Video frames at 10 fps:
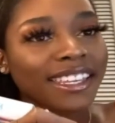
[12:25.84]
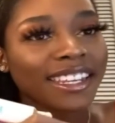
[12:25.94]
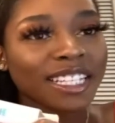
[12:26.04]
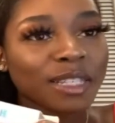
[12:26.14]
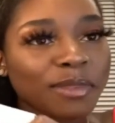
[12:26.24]
an
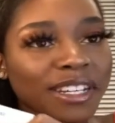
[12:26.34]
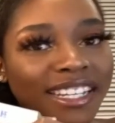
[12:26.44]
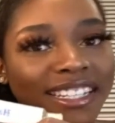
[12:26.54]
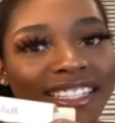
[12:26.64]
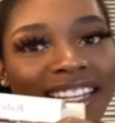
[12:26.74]

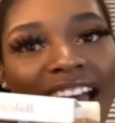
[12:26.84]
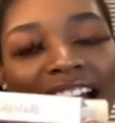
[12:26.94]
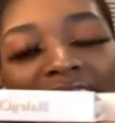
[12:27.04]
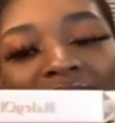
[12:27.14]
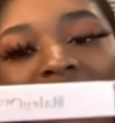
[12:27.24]
experience to
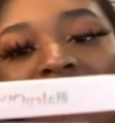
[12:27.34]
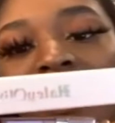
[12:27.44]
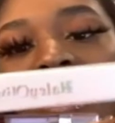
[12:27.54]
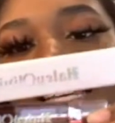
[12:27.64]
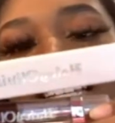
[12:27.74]
have.
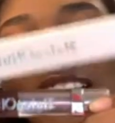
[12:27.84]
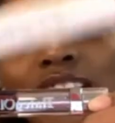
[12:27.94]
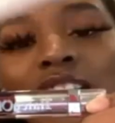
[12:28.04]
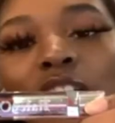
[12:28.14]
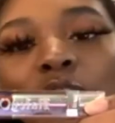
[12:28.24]

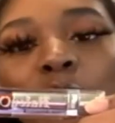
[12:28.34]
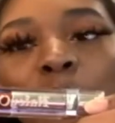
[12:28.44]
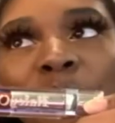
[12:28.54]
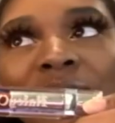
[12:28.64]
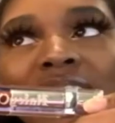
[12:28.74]
So
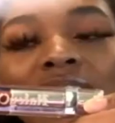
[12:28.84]
it